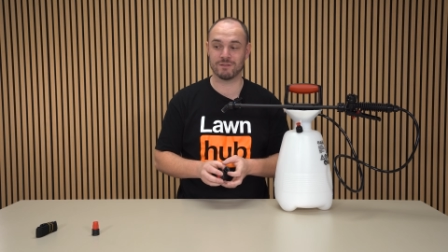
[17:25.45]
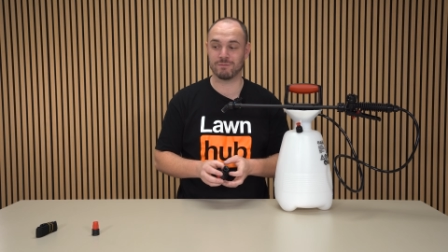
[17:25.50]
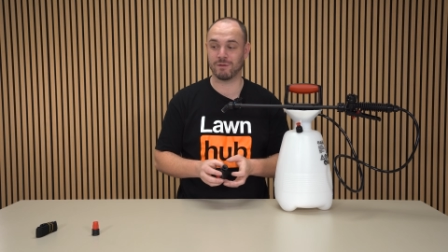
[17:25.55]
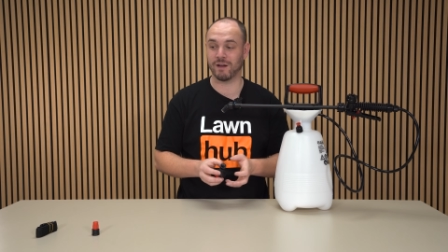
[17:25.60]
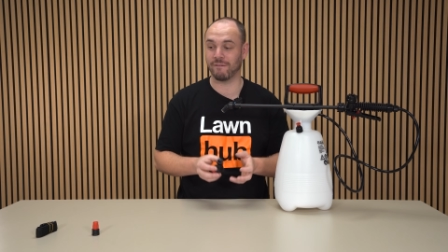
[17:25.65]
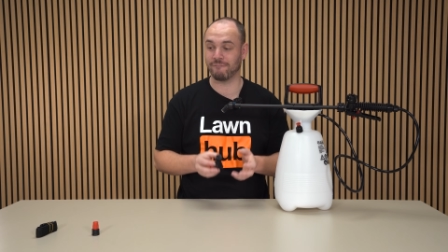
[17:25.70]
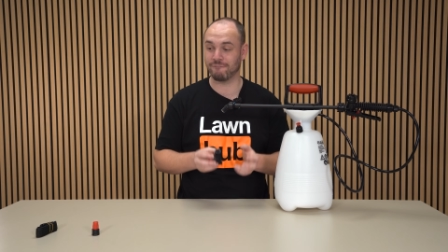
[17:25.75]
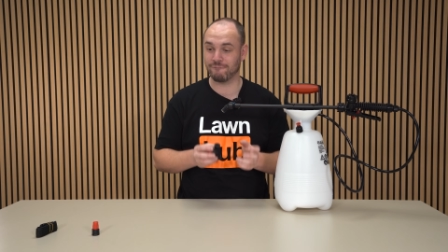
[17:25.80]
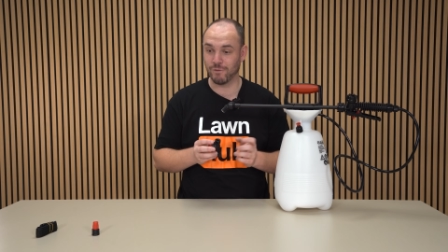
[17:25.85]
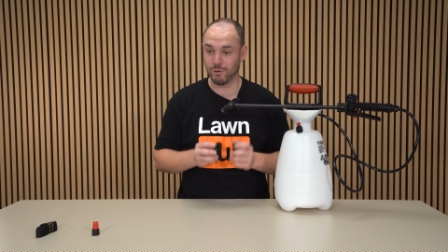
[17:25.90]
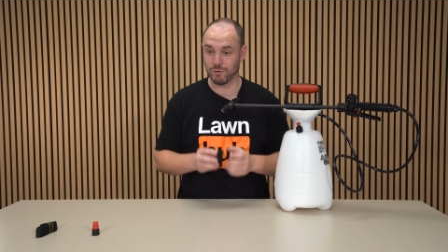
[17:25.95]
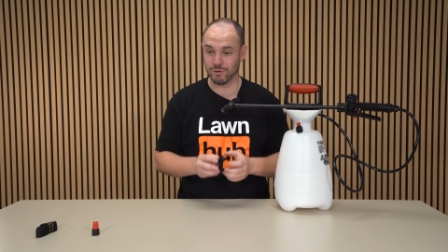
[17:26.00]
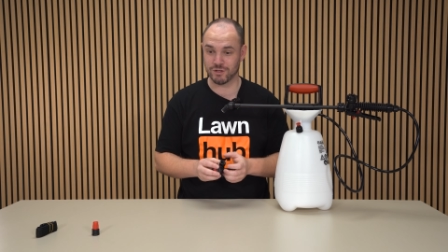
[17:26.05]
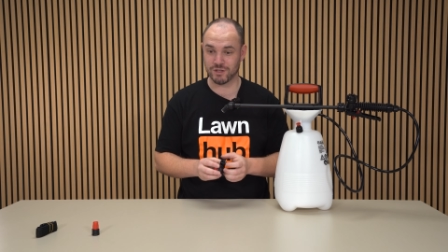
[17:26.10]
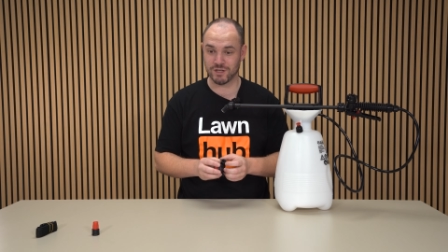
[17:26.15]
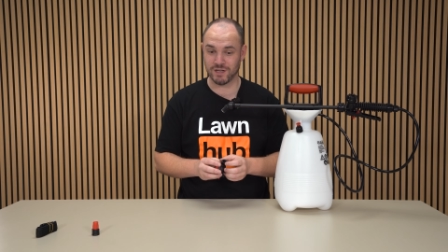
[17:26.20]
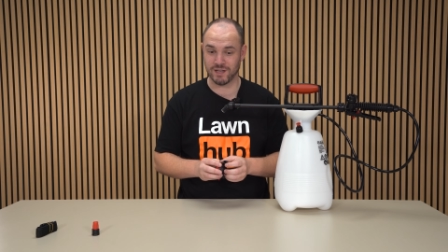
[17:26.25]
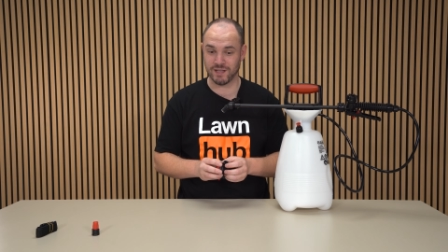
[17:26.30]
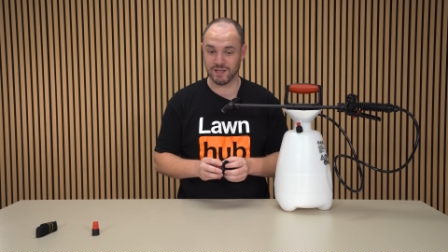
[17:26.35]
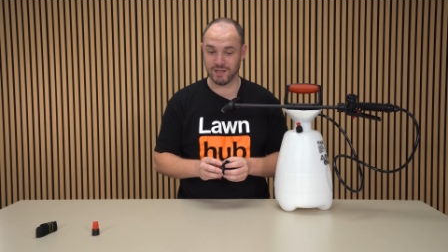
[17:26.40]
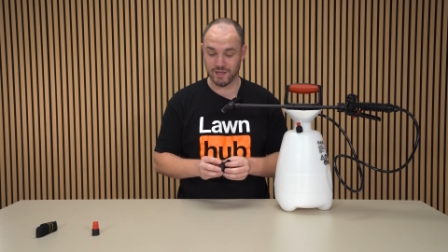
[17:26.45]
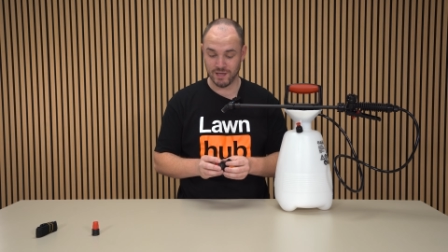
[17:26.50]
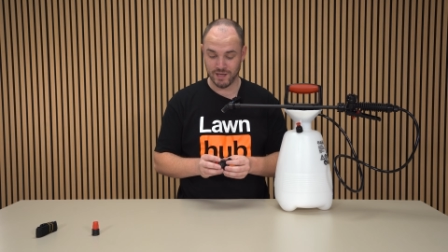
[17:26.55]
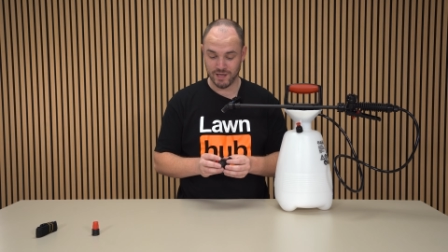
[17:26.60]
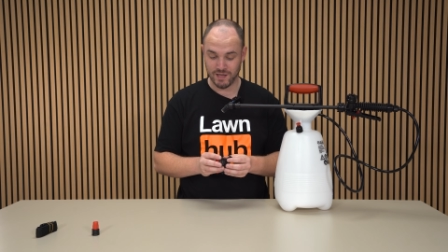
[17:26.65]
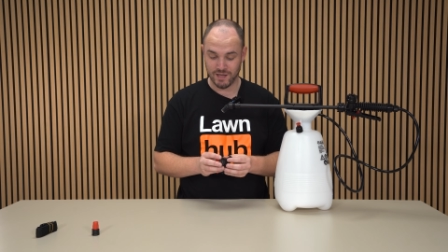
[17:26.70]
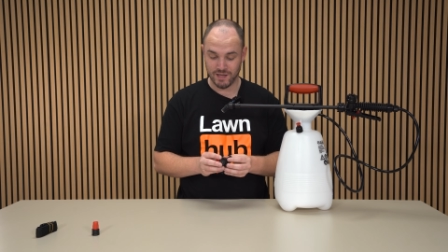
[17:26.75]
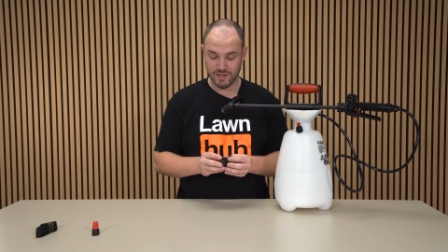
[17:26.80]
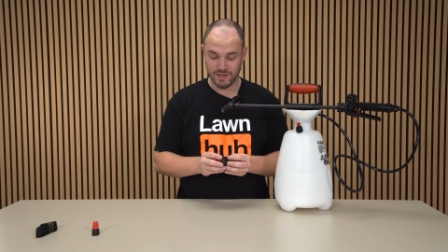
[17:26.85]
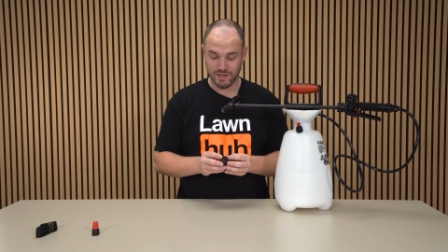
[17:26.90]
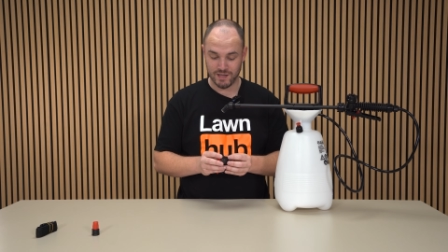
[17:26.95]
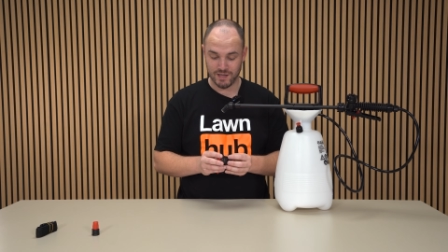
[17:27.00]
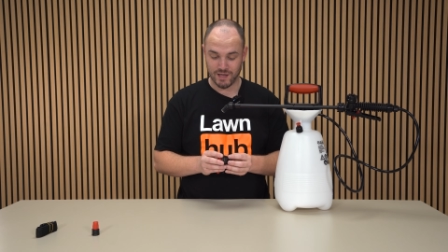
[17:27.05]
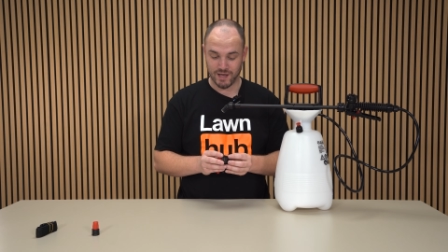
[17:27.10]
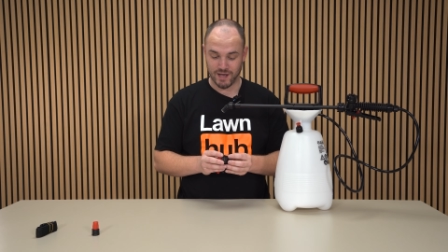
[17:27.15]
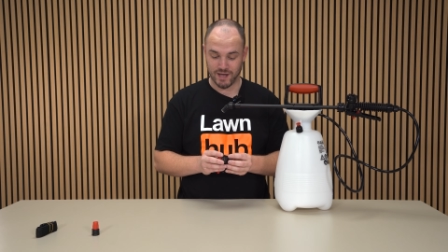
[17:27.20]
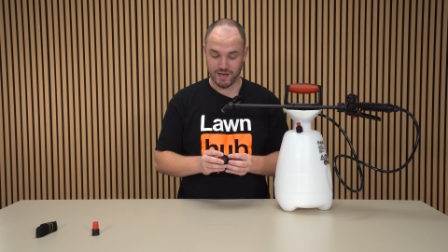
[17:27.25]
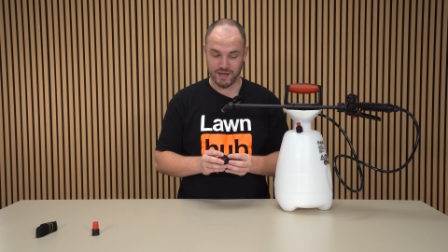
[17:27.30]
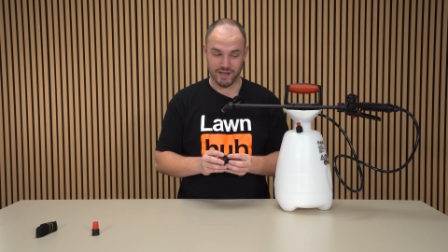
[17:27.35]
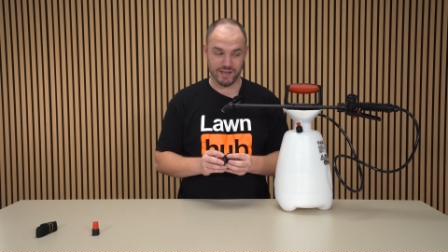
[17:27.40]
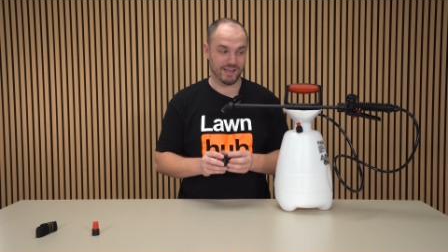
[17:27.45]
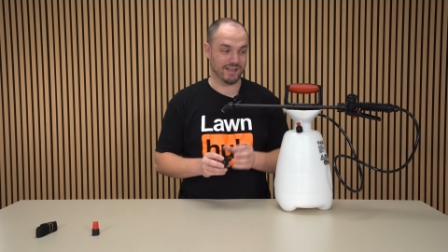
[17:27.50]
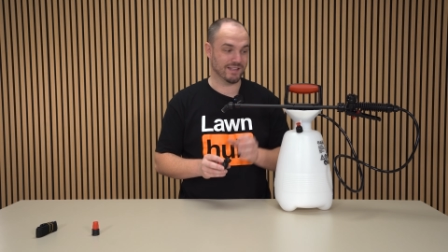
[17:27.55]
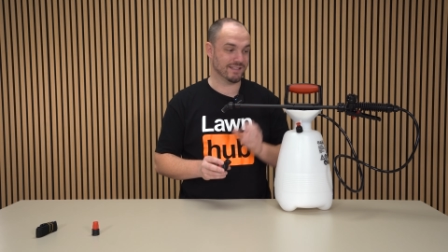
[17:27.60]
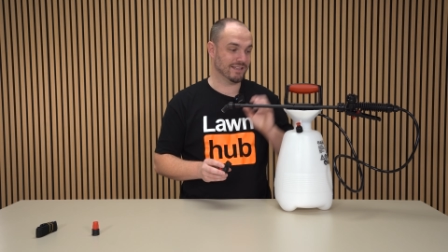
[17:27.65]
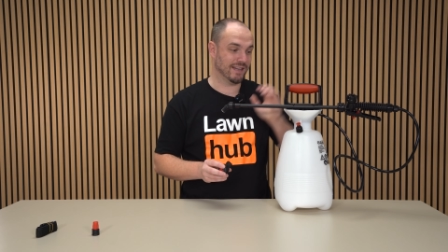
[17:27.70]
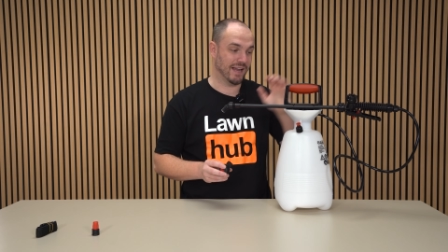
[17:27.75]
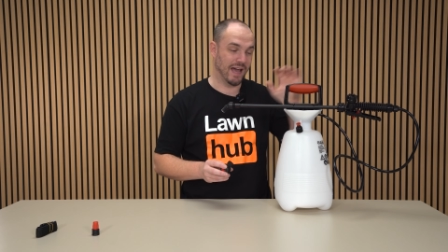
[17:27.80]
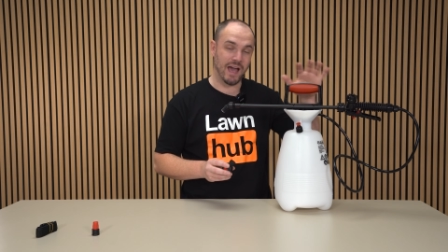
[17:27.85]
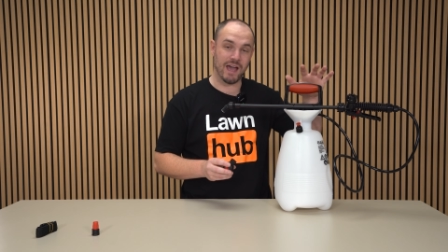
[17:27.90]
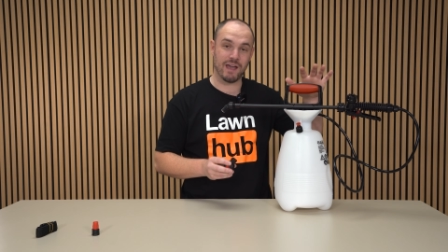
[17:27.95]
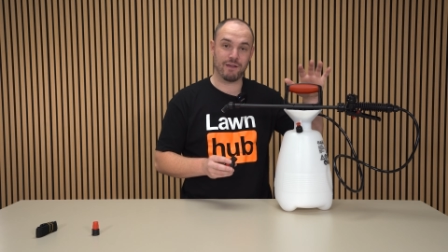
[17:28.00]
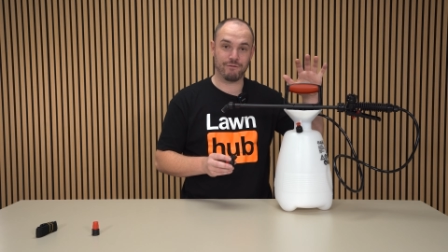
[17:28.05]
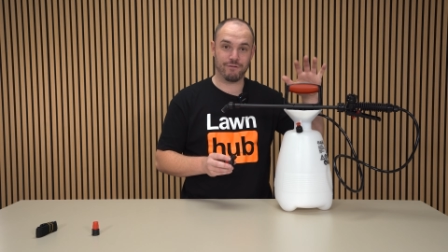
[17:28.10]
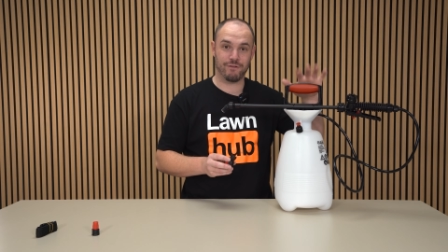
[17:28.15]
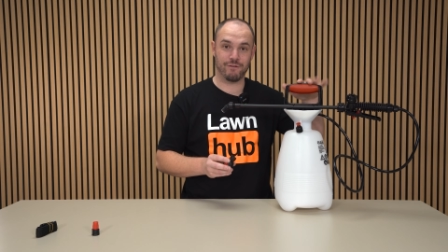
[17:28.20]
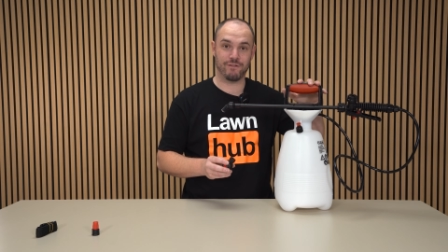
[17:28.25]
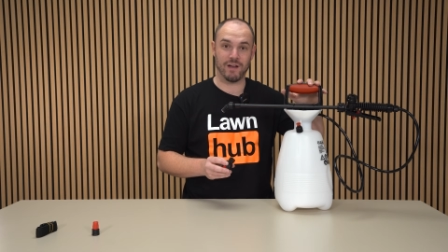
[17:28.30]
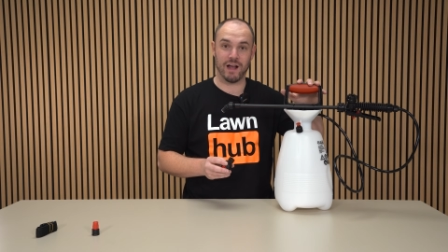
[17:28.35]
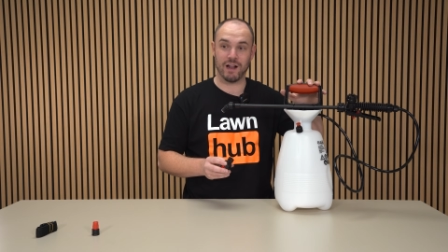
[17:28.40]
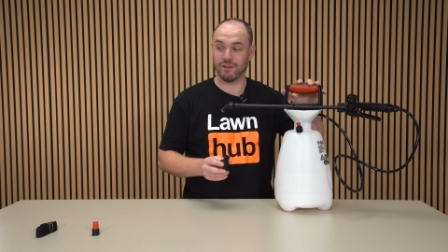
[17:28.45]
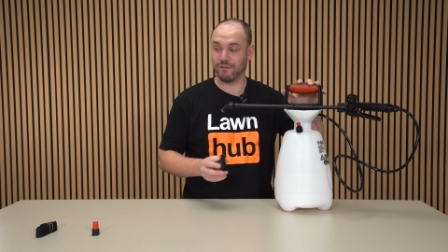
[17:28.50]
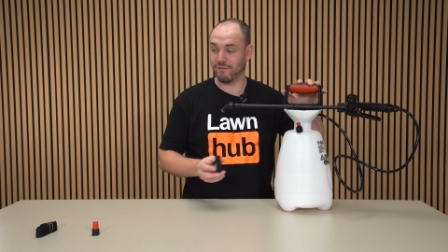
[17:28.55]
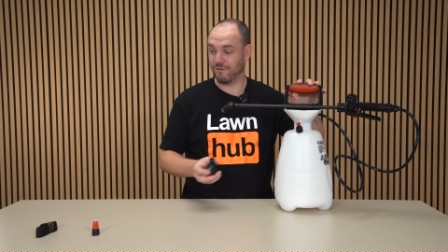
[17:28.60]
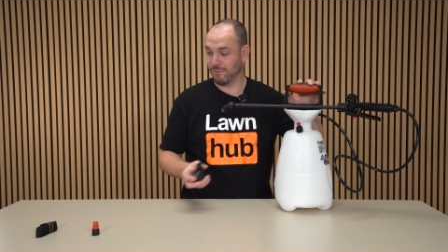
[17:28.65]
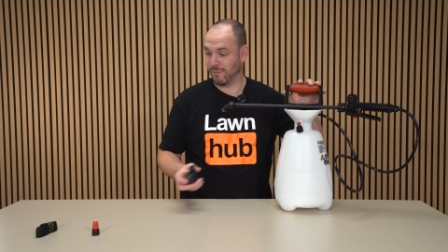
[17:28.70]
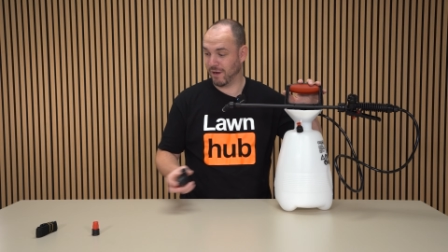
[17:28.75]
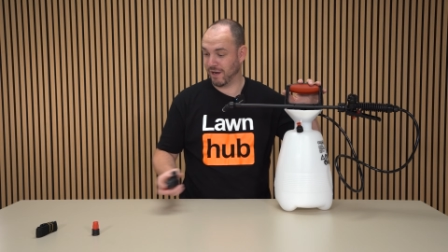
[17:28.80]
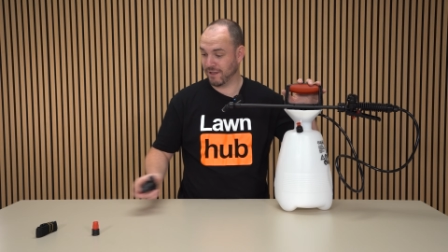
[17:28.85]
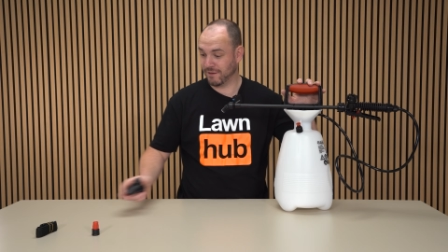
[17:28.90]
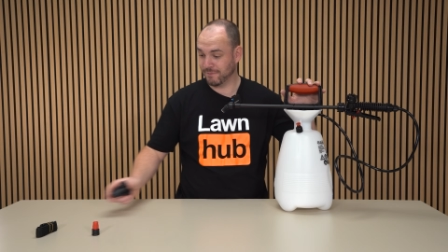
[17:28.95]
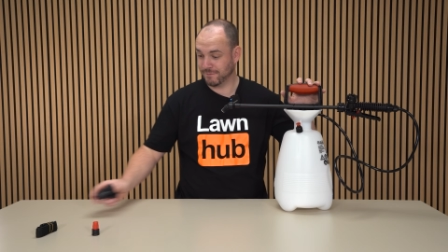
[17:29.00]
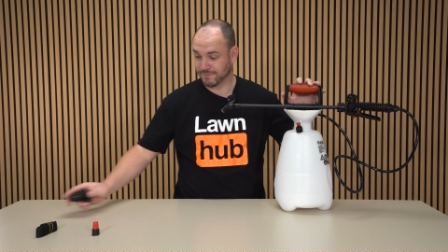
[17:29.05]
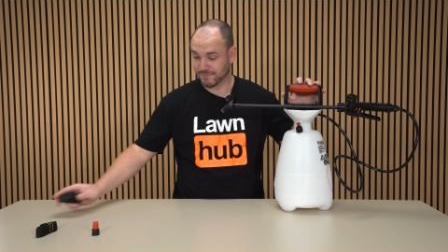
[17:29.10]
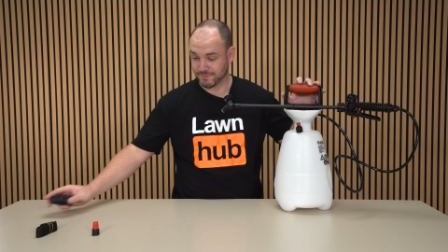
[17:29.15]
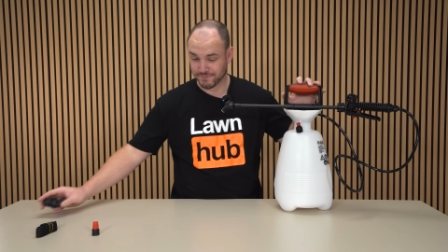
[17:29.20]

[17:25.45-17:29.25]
But unfortunately, it gets an 8 for value for money